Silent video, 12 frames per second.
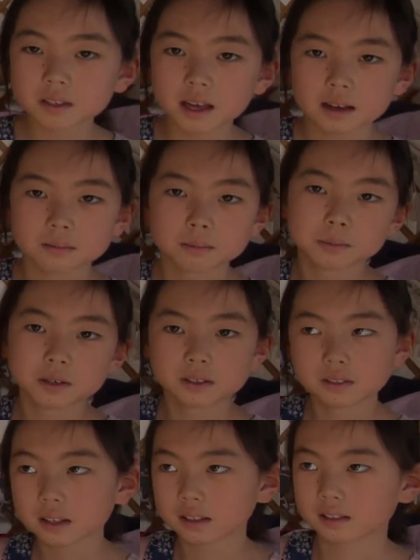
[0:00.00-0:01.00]
Yeah, but
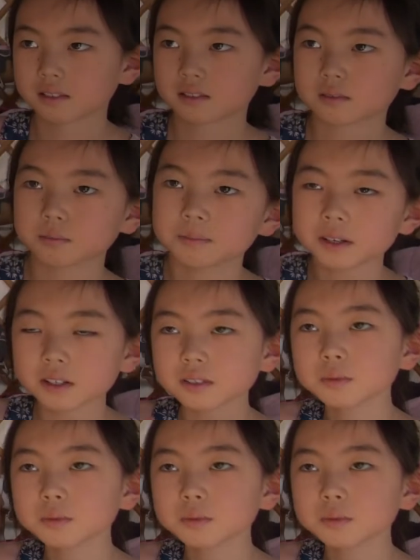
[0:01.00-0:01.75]
because